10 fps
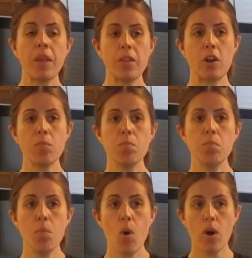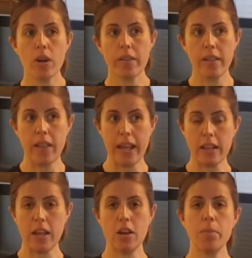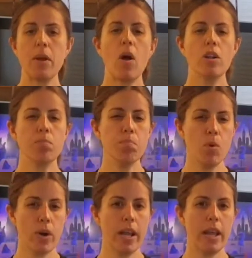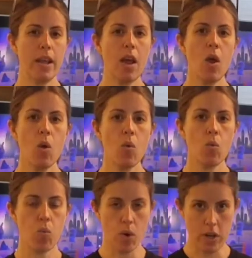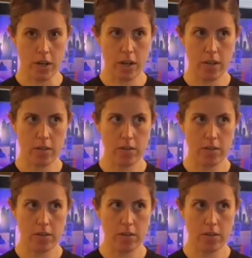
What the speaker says: They're more than likely going to be called morning work.